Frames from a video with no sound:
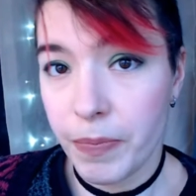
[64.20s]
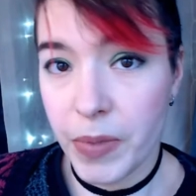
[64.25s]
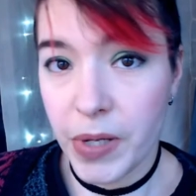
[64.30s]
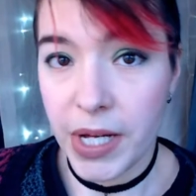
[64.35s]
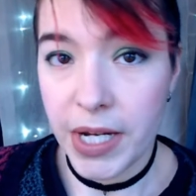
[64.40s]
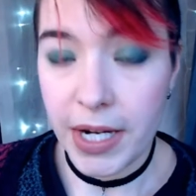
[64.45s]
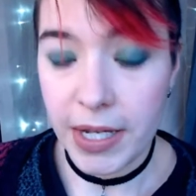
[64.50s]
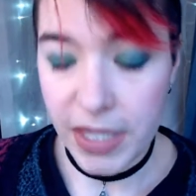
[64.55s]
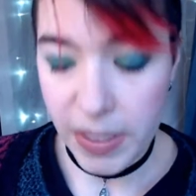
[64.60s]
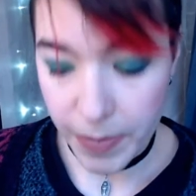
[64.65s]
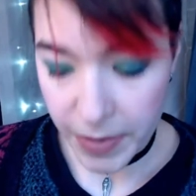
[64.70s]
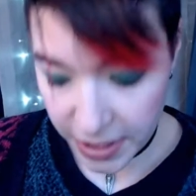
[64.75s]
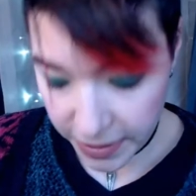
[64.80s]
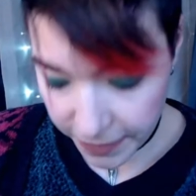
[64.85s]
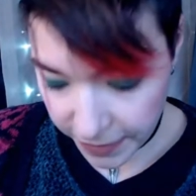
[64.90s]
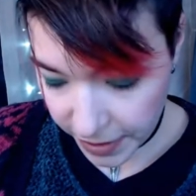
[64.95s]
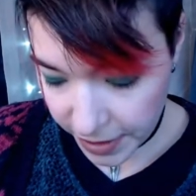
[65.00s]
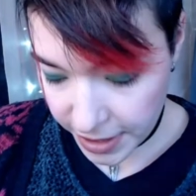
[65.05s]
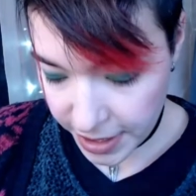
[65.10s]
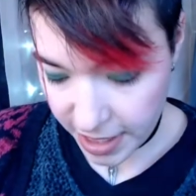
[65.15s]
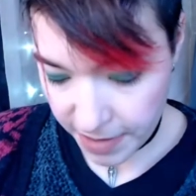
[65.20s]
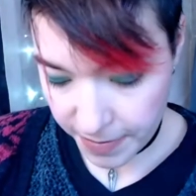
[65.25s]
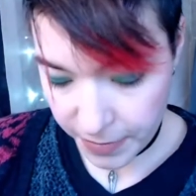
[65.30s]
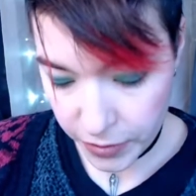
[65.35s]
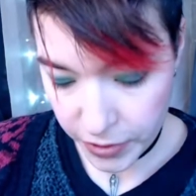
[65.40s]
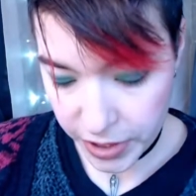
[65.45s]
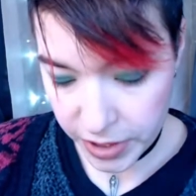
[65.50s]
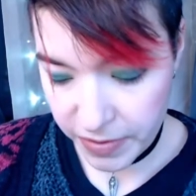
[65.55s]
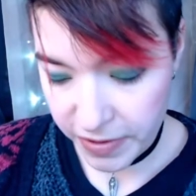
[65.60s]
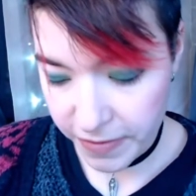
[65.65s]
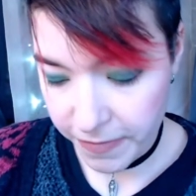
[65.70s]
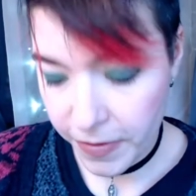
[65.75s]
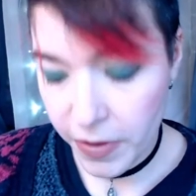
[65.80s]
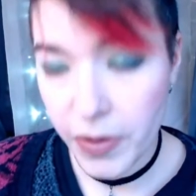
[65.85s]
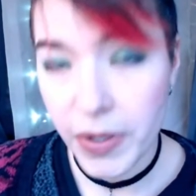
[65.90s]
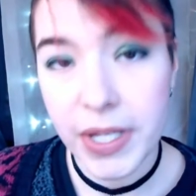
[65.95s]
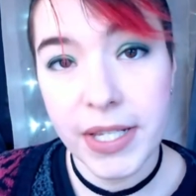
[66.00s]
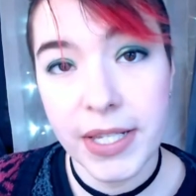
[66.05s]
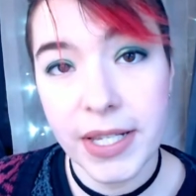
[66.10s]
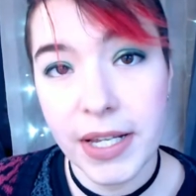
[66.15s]
but specifically I'm going to be
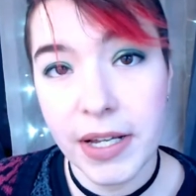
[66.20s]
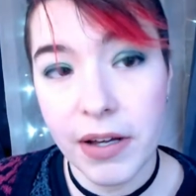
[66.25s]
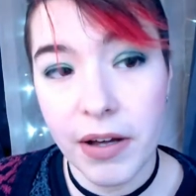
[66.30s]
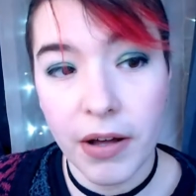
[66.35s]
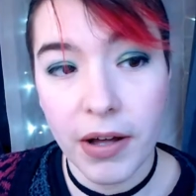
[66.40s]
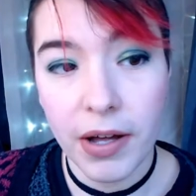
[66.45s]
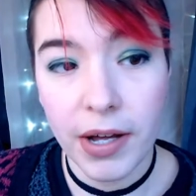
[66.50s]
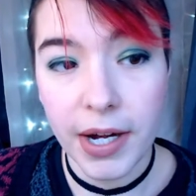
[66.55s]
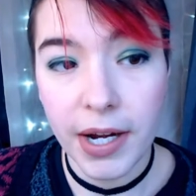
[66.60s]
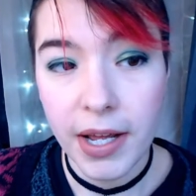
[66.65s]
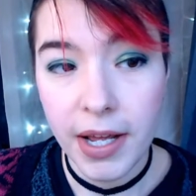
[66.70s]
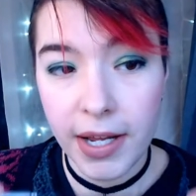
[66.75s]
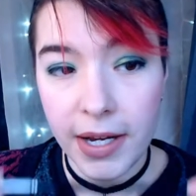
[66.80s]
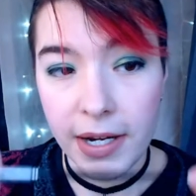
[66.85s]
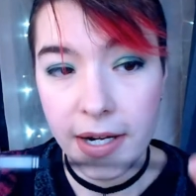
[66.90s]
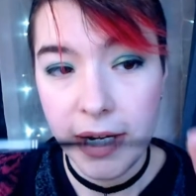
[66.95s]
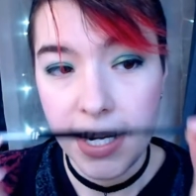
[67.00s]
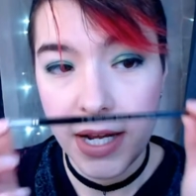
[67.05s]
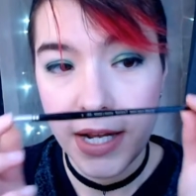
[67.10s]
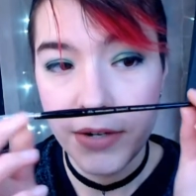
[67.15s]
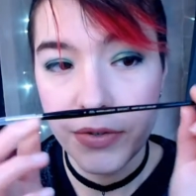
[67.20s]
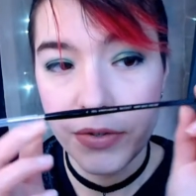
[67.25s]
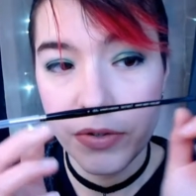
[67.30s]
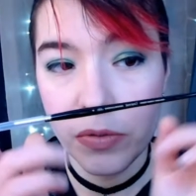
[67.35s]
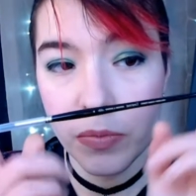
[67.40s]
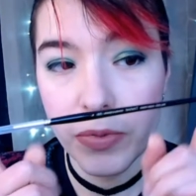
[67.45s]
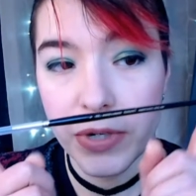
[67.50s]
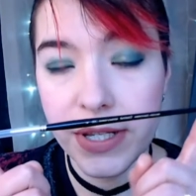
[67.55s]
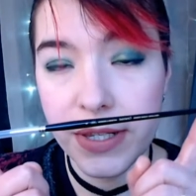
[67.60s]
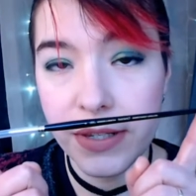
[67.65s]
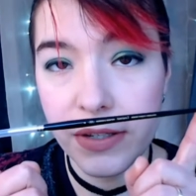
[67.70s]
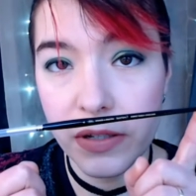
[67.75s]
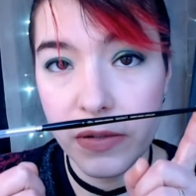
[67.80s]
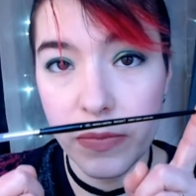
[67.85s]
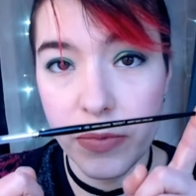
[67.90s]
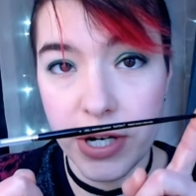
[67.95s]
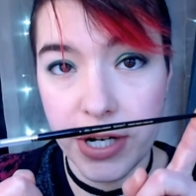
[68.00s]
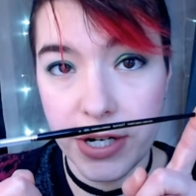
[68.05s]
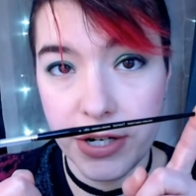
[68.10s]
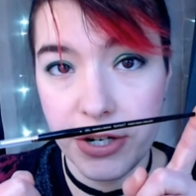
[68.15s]
focusing on natural bristle
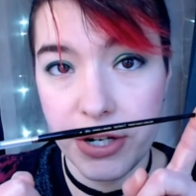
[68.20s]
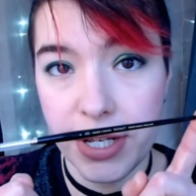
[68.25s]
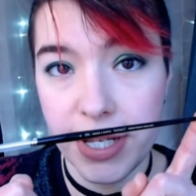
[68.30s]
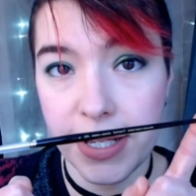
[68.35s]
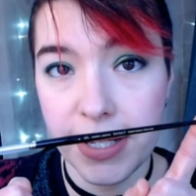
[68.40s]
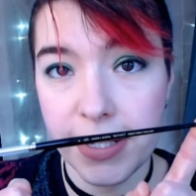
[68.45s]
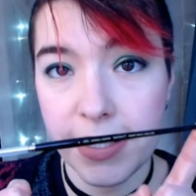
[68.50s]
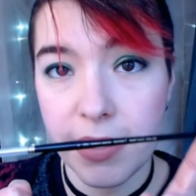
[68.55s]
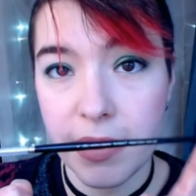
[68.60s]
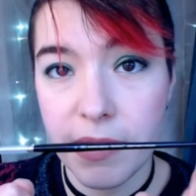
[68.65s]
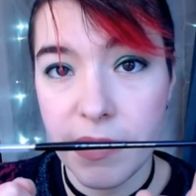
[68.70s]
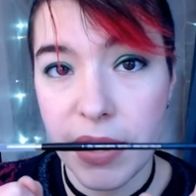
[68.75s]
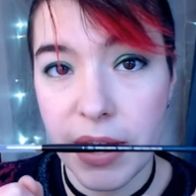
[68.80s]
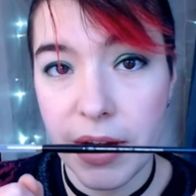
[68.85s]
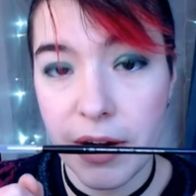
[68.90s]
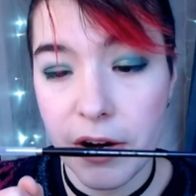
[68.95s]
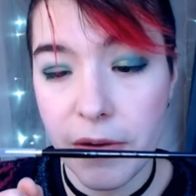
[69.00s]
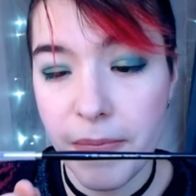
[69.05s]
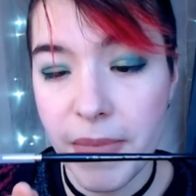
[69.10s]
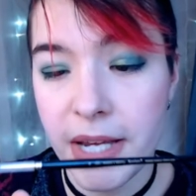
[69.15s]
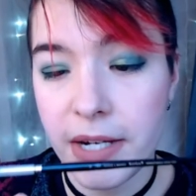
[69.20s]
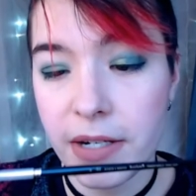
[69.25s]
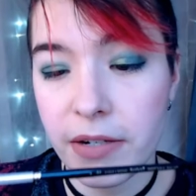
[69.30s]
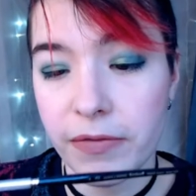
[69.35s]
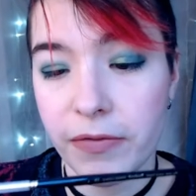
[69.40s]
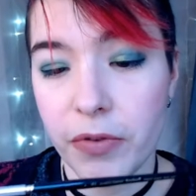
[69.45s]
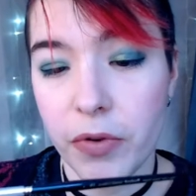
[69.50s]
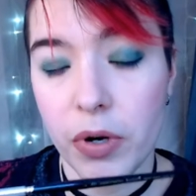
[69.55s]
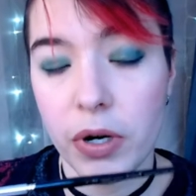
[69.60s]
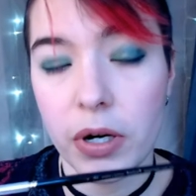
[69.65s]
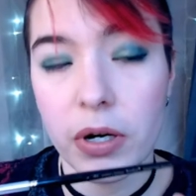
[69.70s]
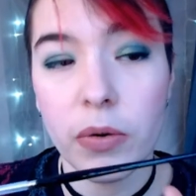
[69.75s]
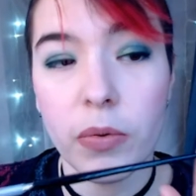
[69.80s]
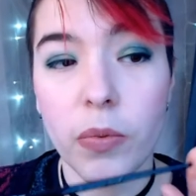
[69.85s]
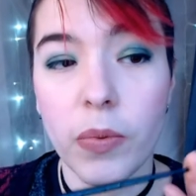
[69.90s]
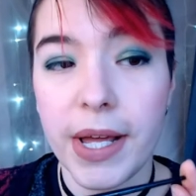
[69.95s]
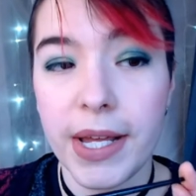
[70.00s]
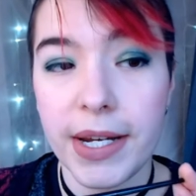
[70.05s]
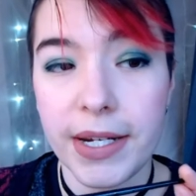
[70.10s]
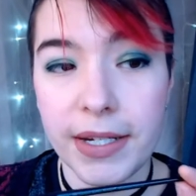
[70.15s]
brushes that are meant for
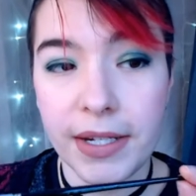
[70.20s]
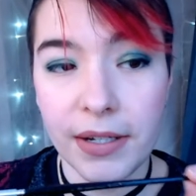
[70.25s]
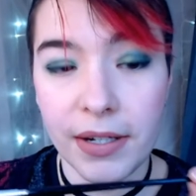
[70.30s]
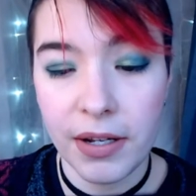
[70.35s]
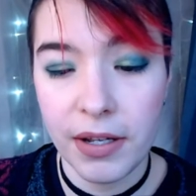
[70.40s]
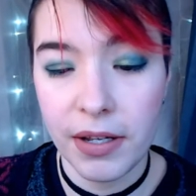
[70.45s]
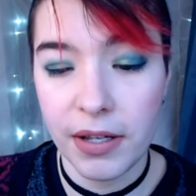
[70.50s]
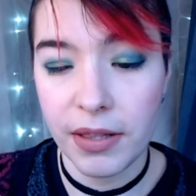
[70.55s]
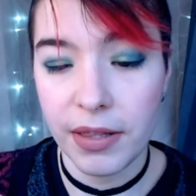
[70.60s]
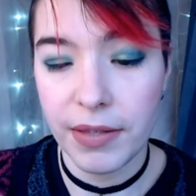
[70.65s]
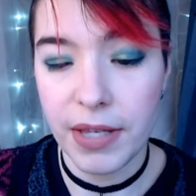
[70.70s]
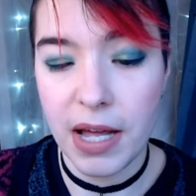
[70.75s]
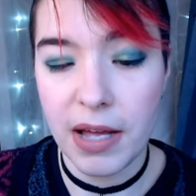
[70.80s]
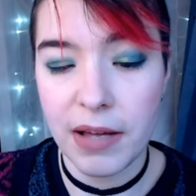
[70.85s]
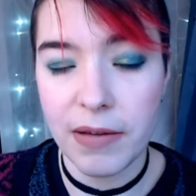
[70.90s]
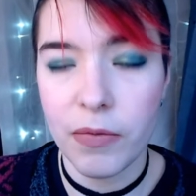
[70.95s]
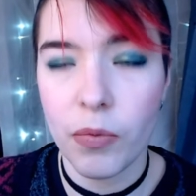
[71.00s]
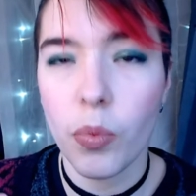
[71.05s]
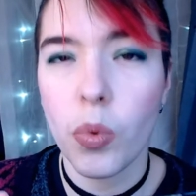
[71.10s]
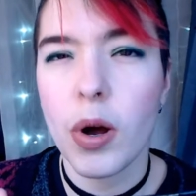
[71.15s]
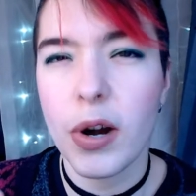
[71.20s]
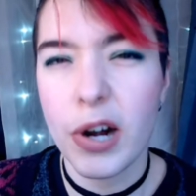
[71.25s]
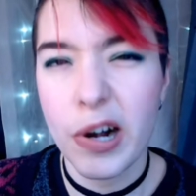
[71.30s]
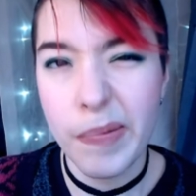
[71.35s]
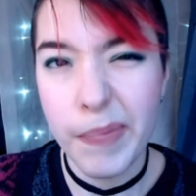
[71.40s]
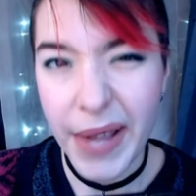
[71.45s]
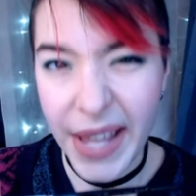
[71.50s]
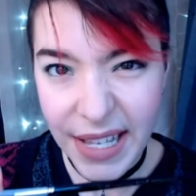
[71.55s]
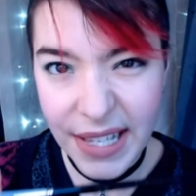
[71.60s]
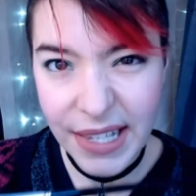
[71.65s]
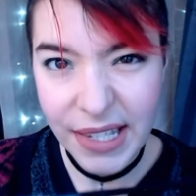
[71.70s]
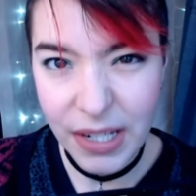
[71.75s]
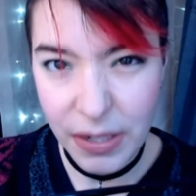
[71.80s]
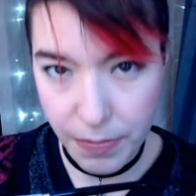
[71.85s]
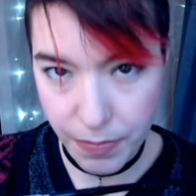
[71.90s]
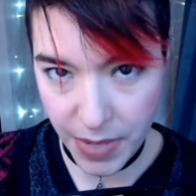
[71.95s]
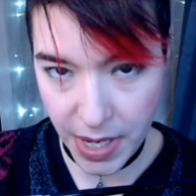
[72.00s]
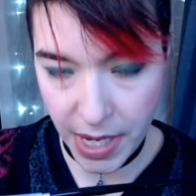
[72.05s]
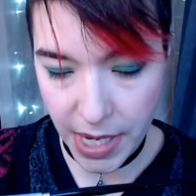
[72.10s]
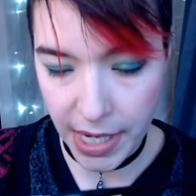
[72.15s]
wet, uh,
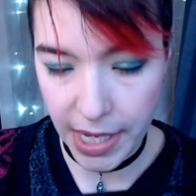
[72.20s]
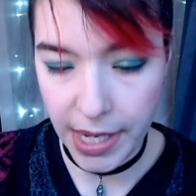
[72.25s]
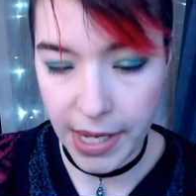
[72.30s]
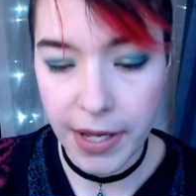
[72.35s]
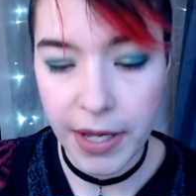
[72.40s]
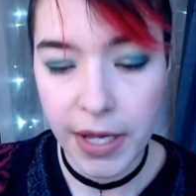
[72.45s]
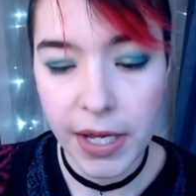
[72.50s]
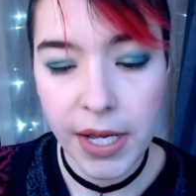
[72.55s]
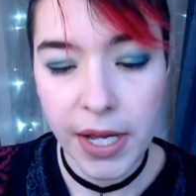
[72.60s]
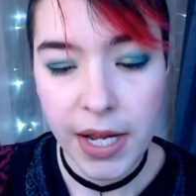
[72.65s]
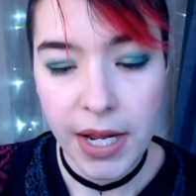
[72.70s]
water-based media.